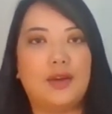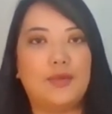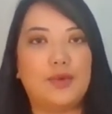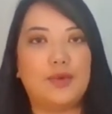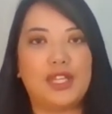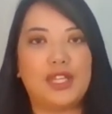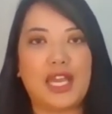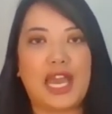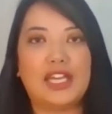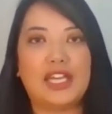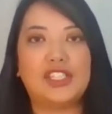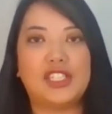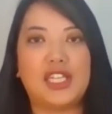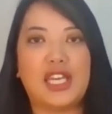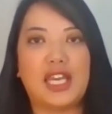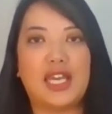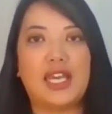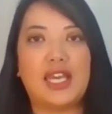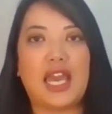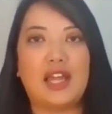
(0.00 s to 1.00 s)
with the
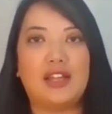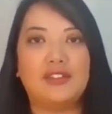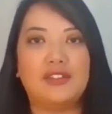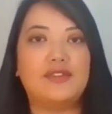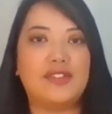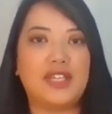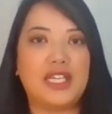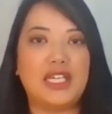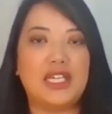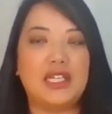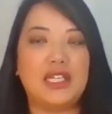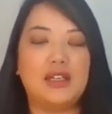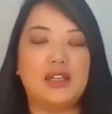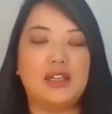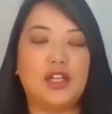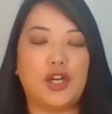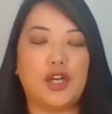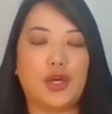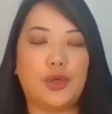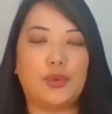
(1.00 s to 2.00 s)
hashtag
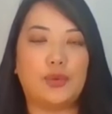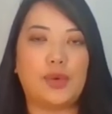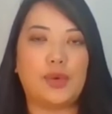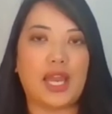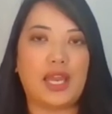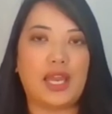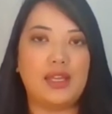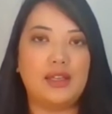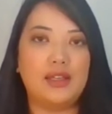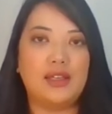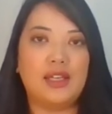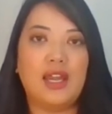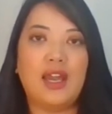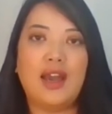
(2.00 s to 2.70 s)
LVGoRed.